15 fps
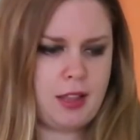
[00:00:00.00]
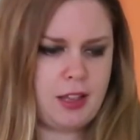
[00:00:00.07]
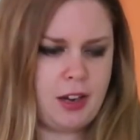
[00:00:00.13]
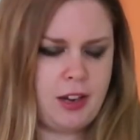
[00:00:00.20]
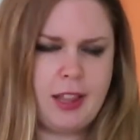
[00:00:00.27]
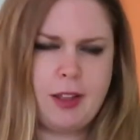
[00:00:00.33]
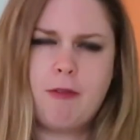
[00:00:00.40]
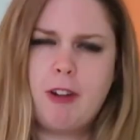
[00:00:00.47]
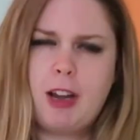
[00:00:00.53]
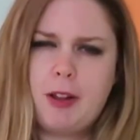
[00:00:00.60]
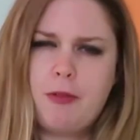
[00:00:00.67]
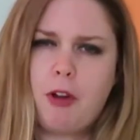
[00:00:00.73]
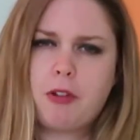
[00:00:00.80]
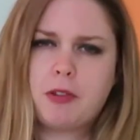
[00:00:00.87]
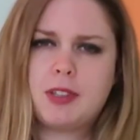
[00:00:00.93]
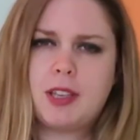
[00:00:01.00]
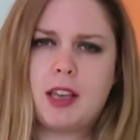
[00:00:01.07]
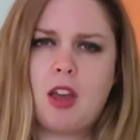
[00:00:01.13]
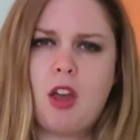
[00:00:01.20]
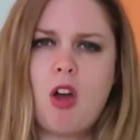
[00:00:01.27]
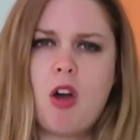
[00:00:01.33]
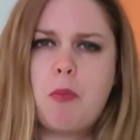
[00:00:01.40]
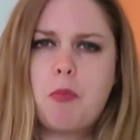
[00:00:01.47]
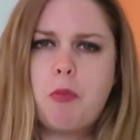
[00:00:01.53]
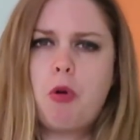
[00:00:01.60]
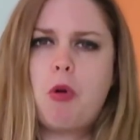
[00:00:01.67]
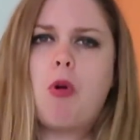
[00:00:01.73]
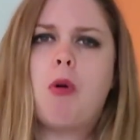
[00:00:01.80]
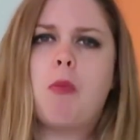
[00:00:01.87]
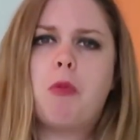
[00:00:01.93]
they're really focusing
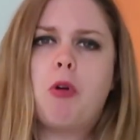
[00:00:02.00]
more and